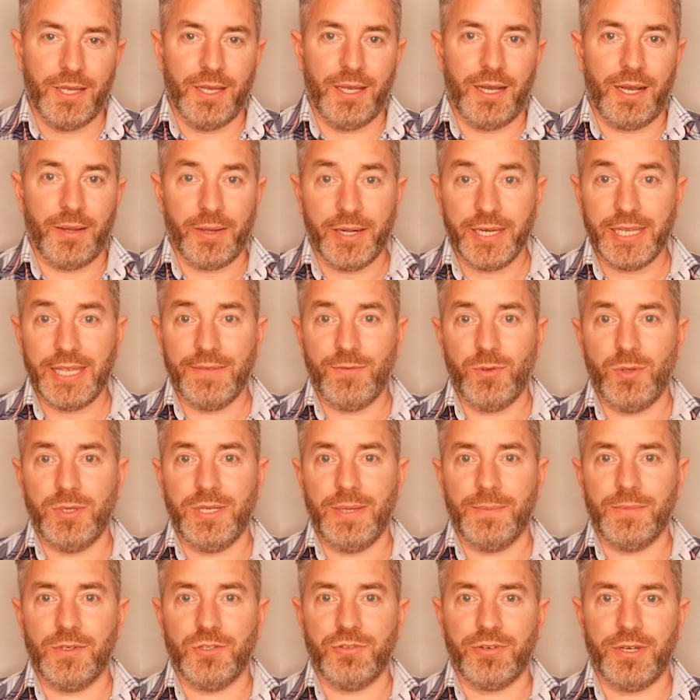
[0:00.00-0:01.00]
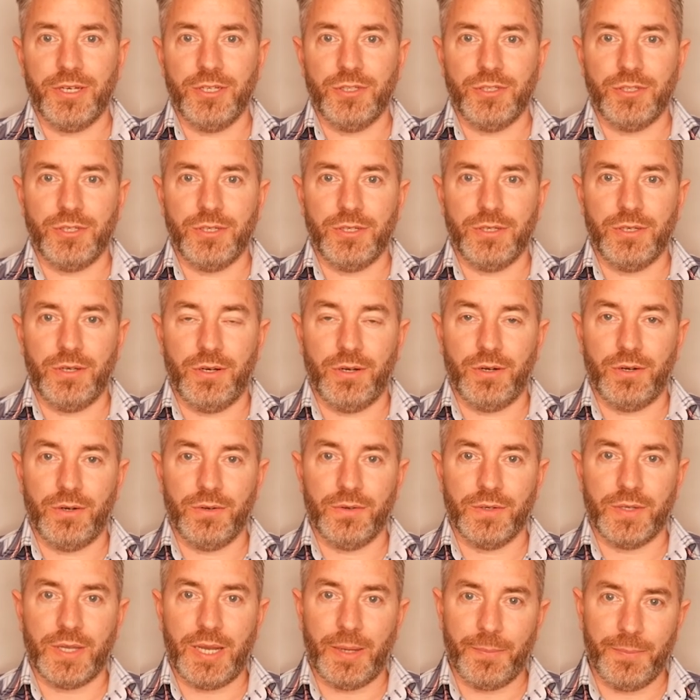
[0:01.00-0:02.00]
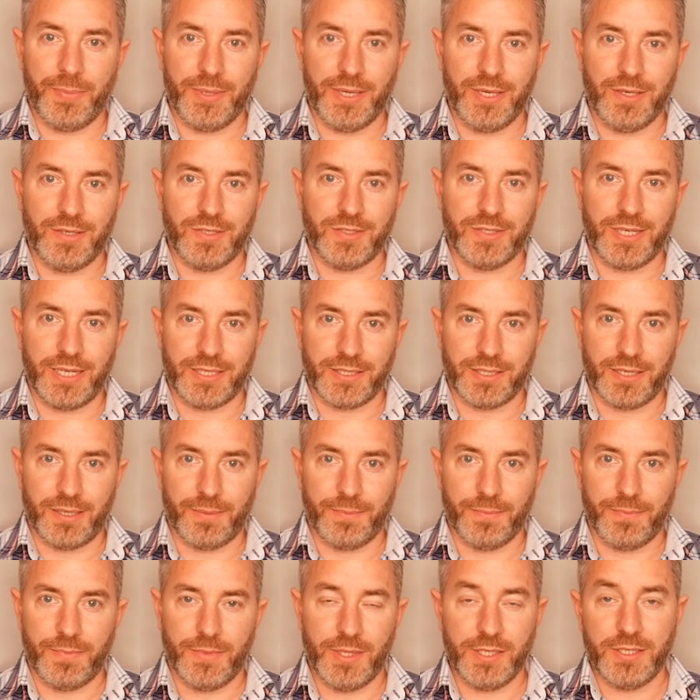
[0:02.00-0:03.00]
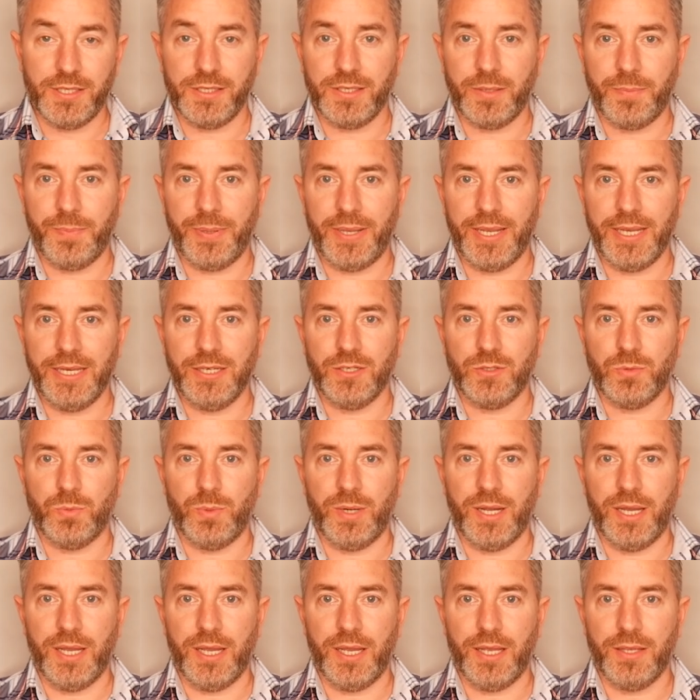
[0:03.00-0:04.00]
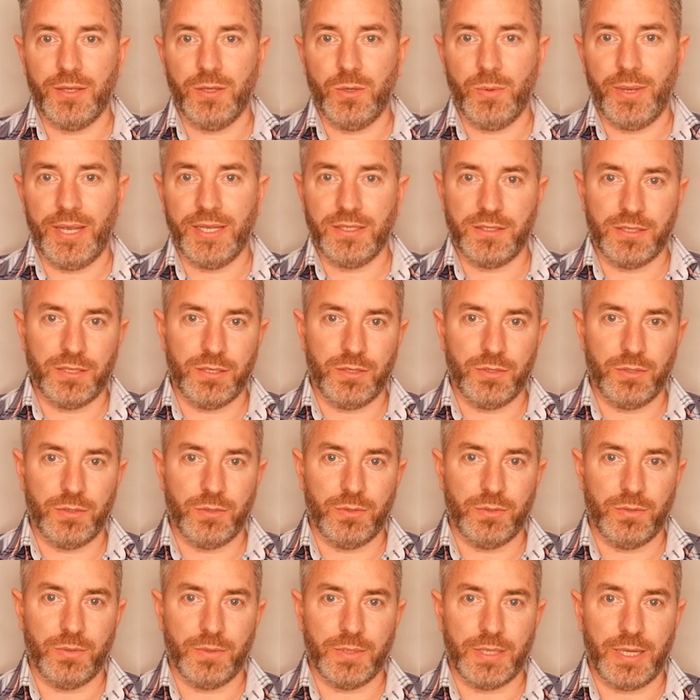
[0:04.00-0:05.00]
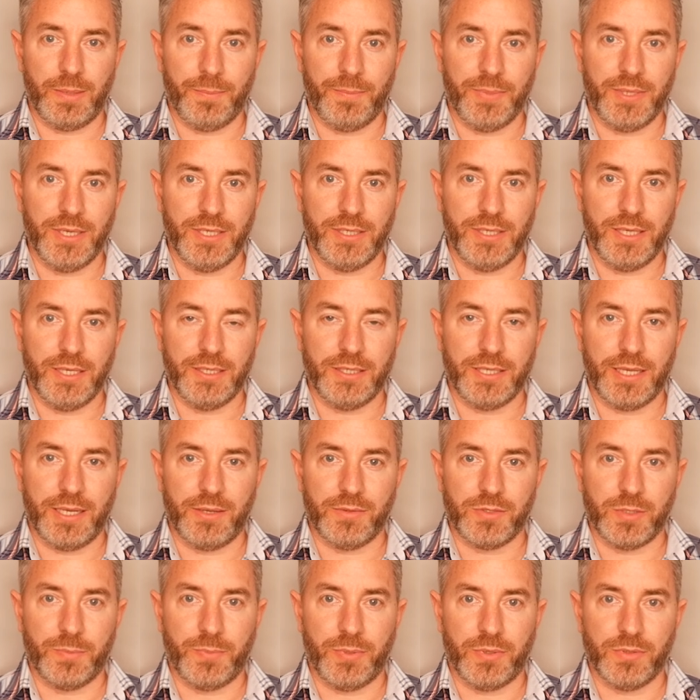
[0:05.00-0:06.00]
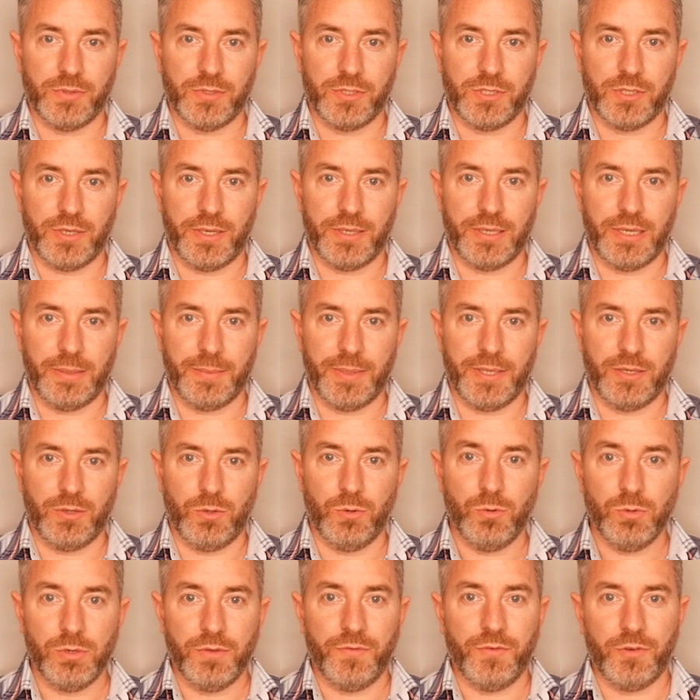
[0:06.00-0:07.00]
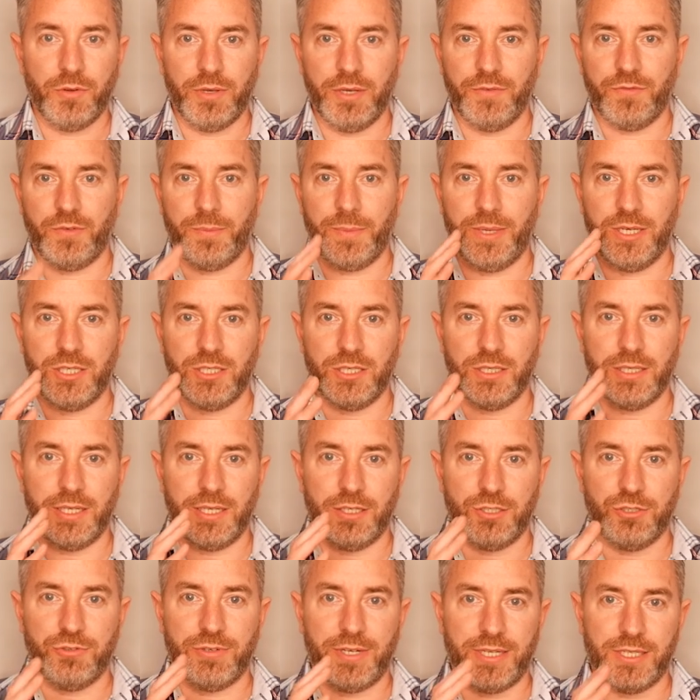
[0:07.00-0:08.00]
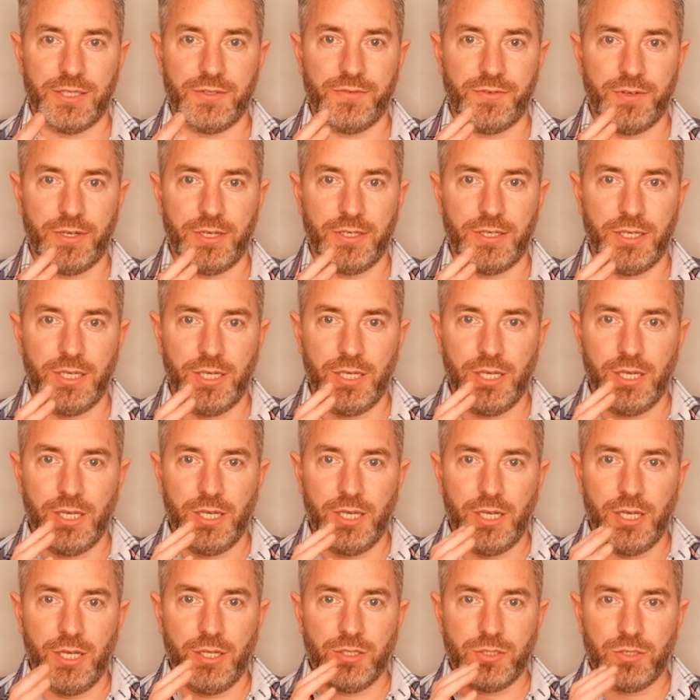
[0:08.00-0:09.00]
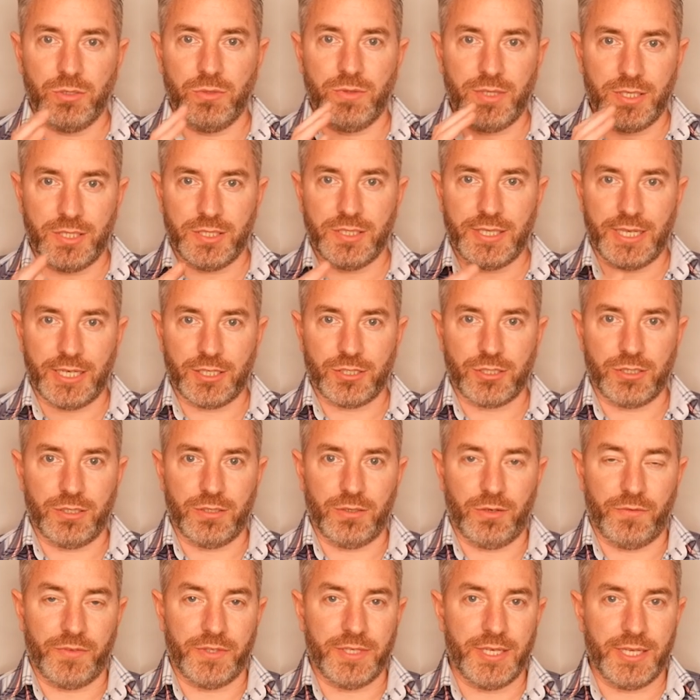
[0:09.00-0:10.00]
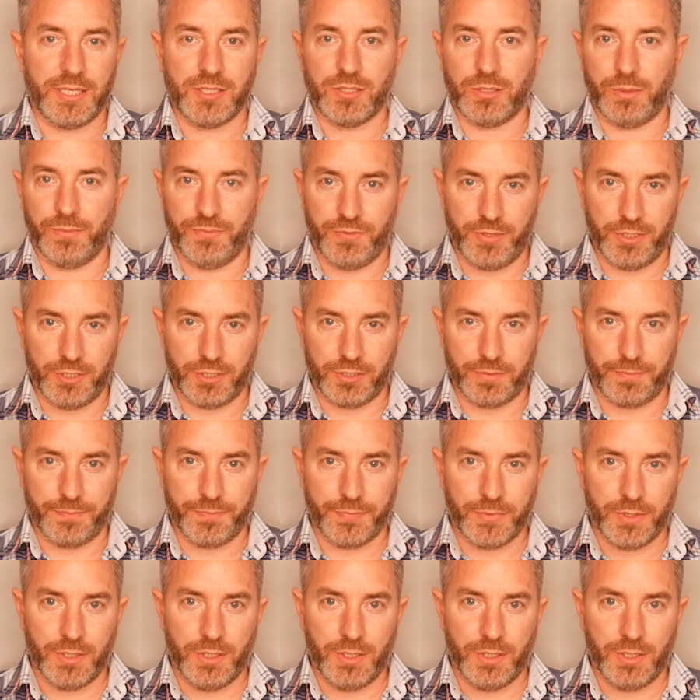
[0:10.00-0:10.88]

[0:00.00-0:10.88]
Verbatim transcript: I'm going to give you a demonstration on company setup. This is a page where you enter your company details upon sign up and all of your information gets transferred to this section of desktop version.